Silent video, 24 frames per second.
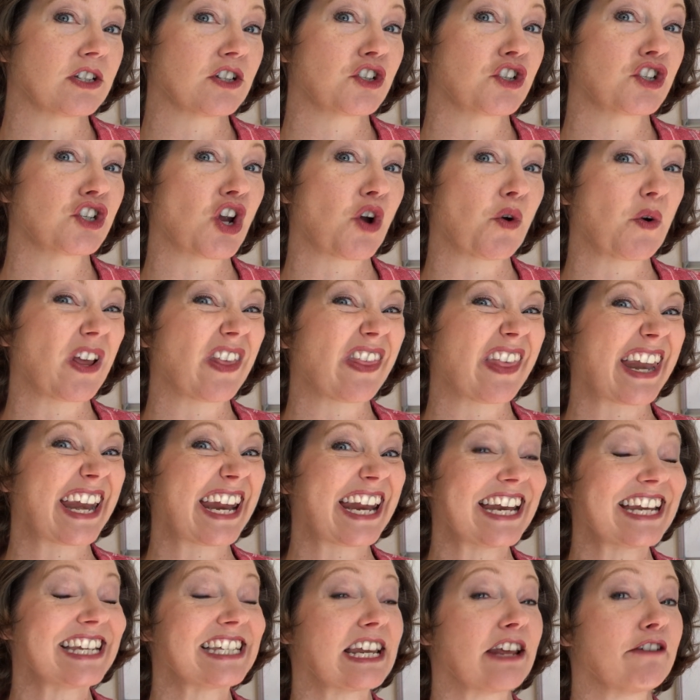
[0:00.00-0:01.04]
showing that
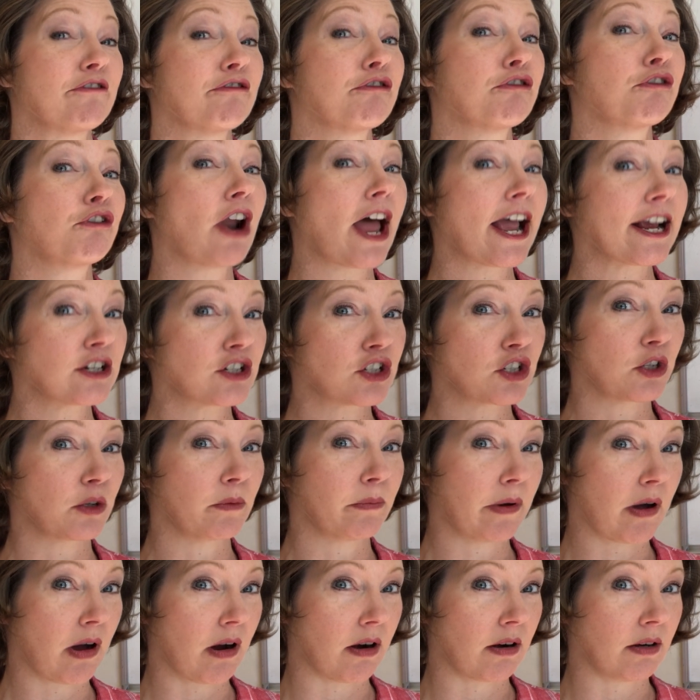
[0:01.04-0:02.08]
it is a fractional
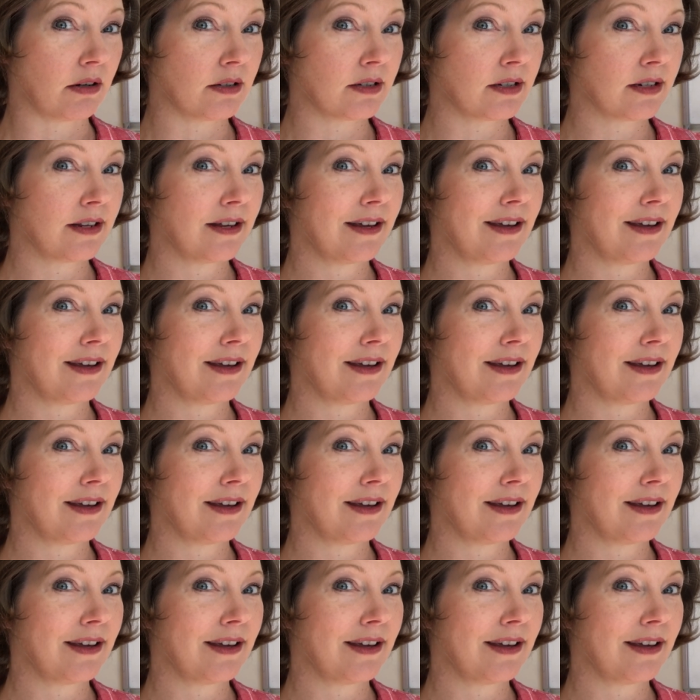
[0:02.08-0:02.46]
part